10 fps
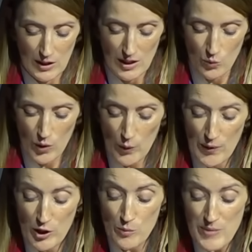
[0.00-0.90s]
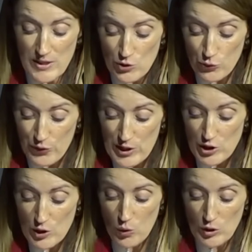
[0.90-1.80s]
where we commit to
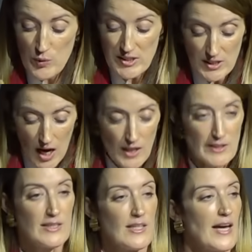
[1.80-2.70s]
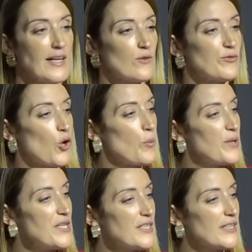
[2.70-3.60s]
finishing what we started, like
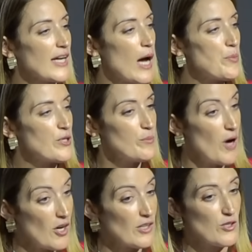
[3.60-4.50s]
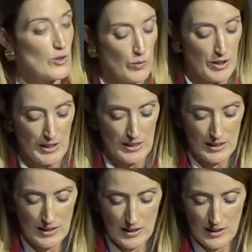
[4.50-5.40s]
completing the Capital Markets Union,
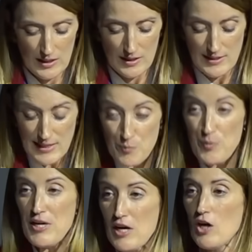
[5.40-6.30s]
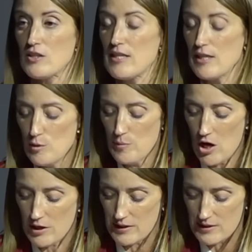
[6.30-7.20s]
deepening our single
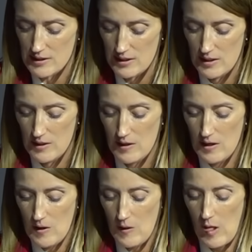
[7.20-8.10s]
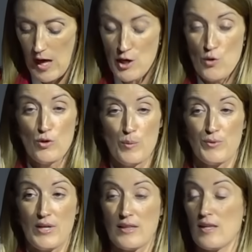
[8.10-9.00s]
market. A Europe
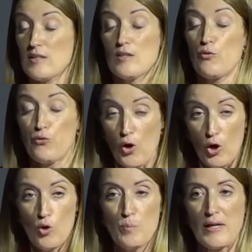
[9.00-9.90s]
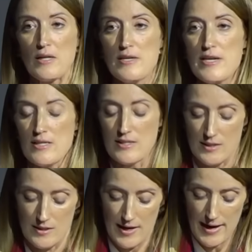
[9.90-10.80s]
that doesn't follow, but leads
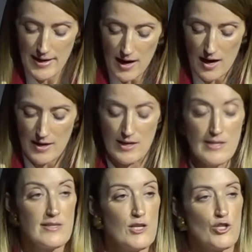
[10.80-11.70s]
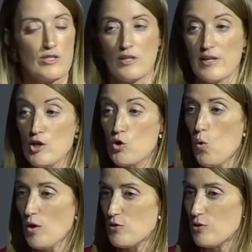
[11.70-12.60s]
in AI, in digital, in
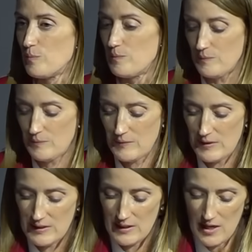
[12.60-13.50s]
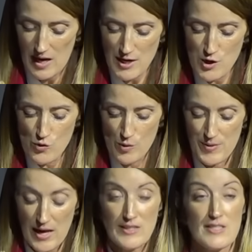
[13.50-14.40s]
quantum. A Europe
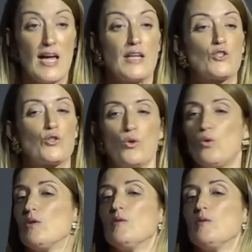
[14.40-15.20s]
that stands tall,